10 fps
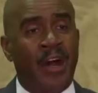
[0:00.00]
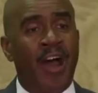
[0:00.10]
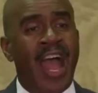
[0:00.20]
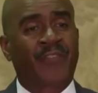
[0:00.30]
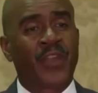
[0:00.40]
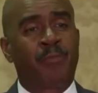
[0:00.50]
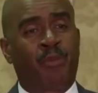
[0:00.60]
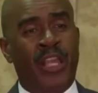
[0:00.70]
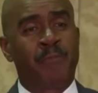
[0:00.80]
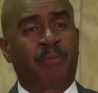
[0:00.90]
don't have
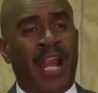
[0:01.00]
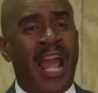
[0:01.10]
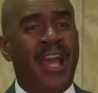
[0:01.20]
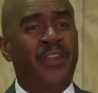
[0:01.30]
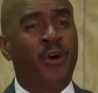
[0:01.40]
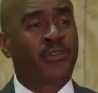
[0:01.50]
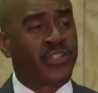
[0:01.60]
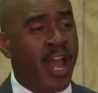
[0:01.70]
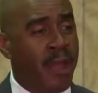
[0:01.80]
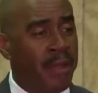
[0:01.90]
to pre-plan no
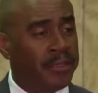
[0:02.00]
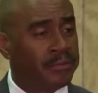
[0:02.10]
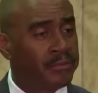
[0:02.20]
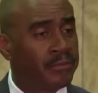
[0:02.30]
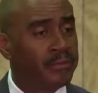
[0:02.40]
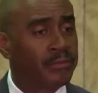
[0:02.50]
sermon.